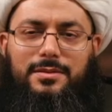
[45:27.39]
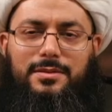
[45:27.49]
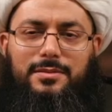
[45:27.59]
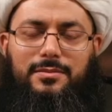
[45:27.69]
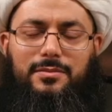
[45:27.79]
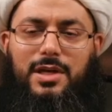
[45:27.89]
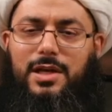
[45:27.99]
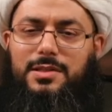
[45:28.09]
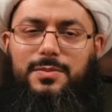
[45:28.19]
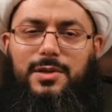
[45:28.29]
from
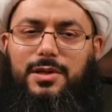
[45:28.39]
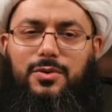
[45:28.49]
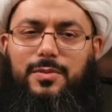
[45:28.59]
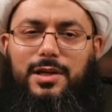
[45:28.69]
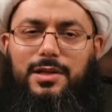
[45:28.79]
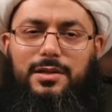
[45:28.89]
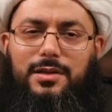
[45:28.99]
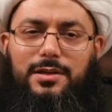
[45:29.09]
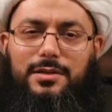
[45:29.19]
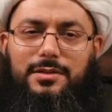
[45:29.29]
or by Ahmed ibn
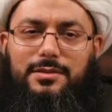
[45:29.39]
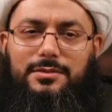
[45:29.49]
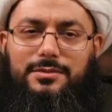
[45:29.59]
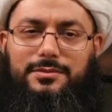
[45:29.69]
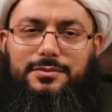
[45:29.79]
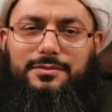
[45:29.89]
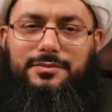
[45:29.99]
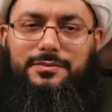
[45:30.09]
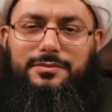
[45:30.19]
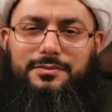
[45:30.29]
Hanbal and people
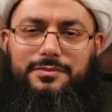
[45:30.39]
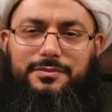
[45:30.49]
like him.